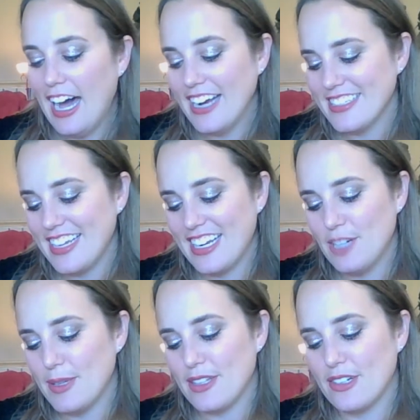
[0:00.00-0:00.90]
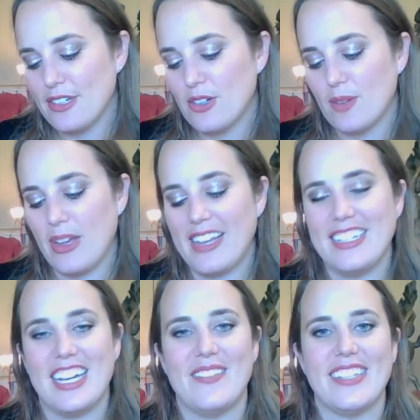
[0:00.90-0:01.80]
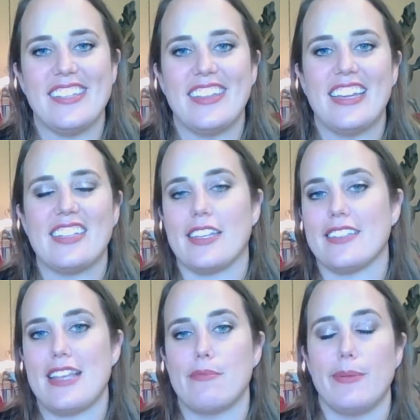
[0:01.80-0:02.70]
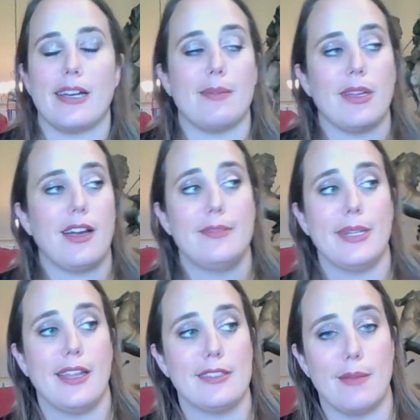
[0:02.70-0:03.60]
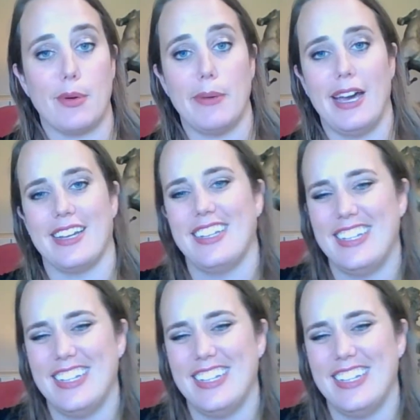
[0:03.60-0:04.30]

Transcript: I just can't help it. They're adorable. Anytime I see that in like a sample pack, I'm like, I'll take that sample pack.